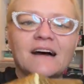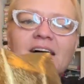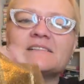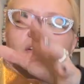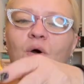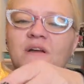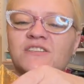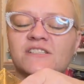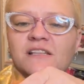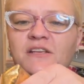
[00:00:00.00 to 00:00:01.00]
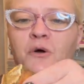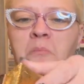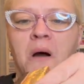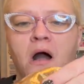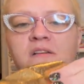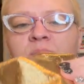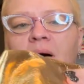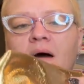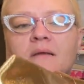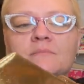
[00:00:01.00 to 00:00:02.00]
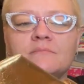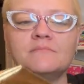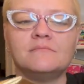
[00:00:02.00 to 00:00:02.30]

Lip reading: So it's just a little box bottom